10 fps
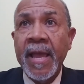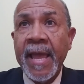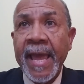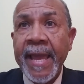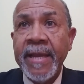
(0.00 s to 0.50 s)

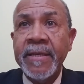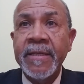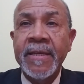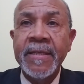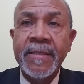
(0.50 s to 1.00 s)
8,
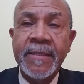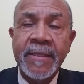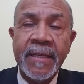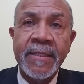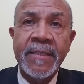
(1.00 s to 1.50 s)

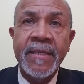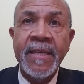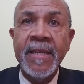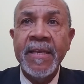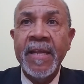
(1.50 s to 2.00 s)

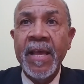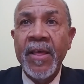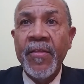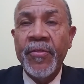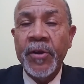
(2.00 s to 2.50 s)
16,
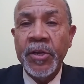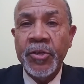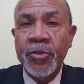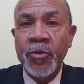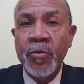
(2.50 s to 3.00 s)

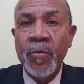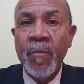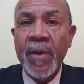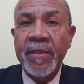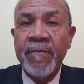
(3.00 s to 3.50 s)
32
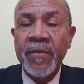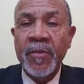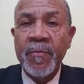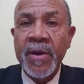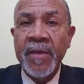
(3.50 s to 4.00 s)
by the
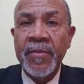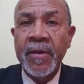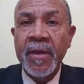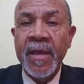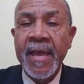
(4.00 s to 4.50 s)
5th month.
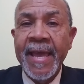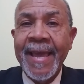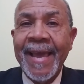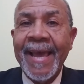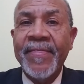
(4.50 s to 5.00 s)

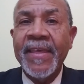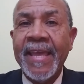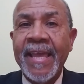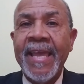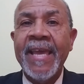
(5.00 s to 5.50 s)
At the
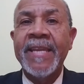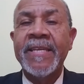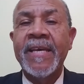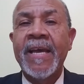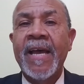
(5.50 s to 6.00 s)
end
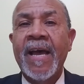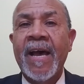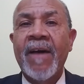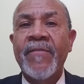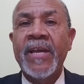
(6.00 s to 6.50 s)

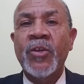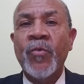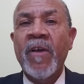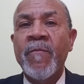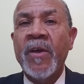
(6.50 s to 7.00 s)
of that
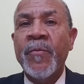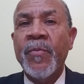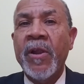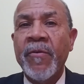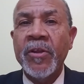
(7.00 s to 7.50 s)
12-month
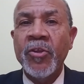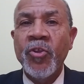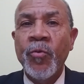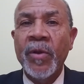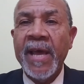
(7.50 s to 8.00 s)
period,
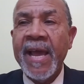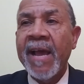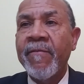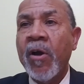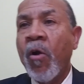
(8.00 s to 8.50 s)
you will
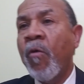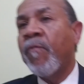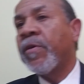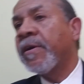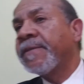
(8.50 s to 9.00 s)
have
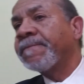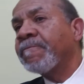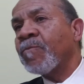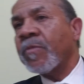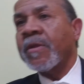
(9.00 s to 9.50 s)
over
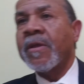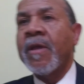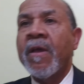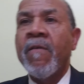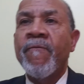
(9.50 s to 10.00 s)

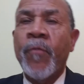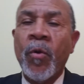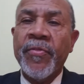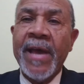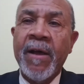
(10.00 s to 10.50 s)

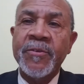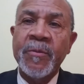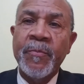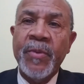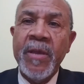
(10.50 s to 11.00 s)

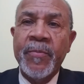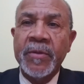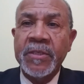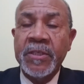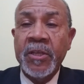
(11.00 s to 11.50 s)
4,000 people,
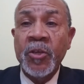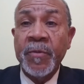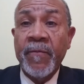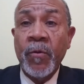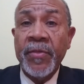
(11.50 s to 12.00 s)

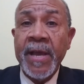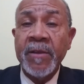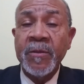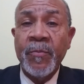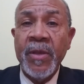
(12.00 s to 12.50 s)

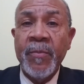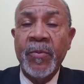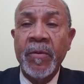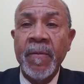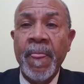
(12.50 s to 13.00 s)
4,000
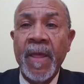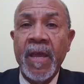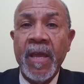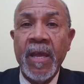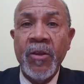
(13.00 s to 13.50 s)
people
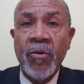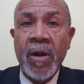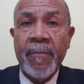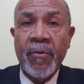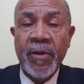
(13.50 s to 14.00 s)
in your
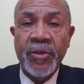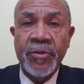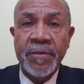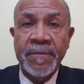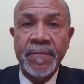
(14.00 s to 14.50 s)
operation.